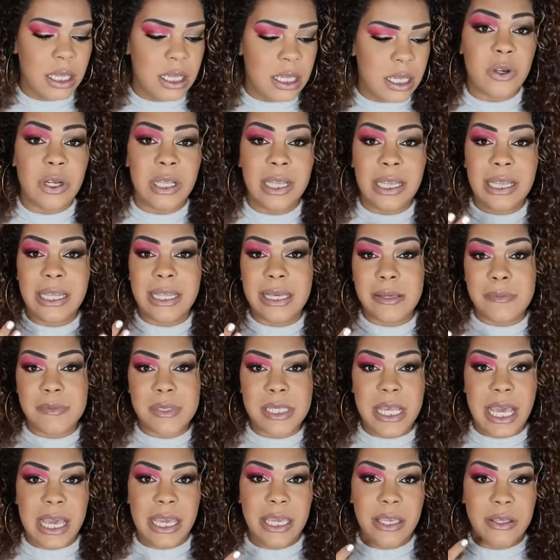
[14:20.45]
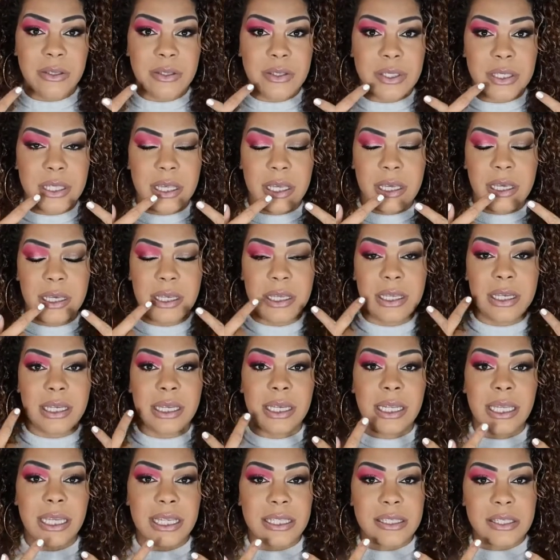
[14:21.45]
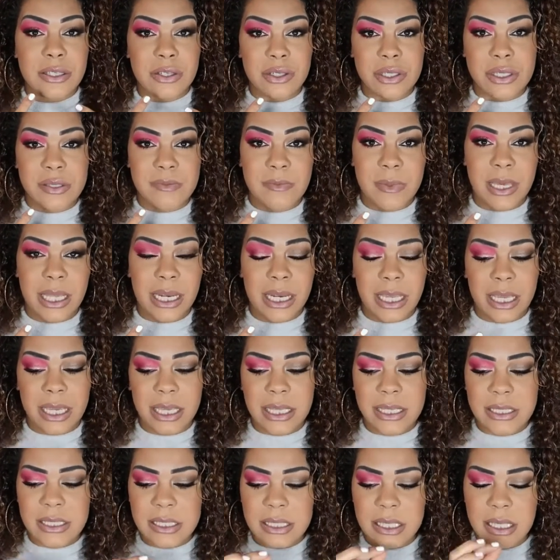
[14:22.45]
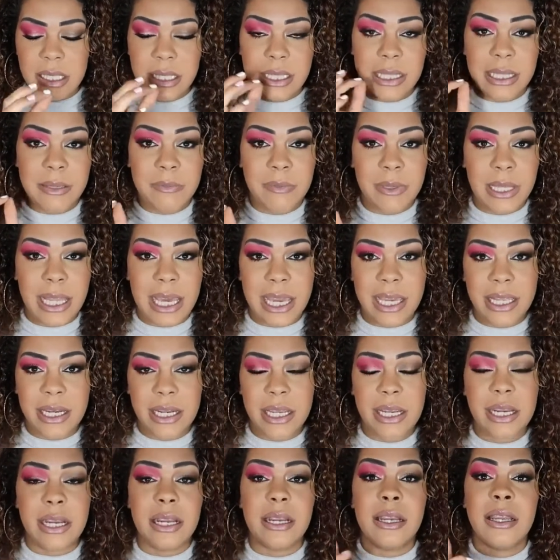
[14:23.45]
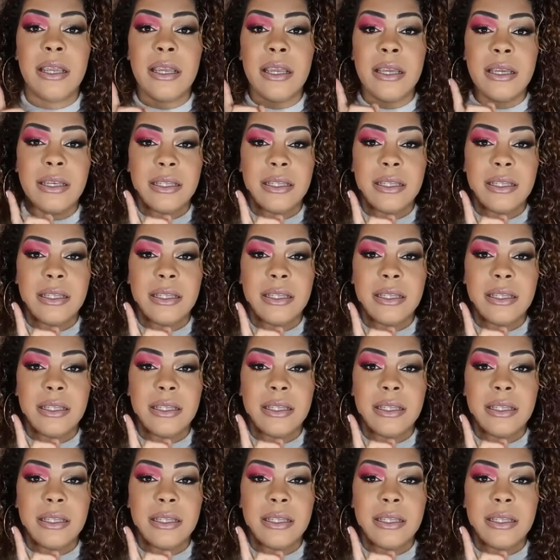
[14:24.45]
For lips, I used the NYX Cosmetics lip liner,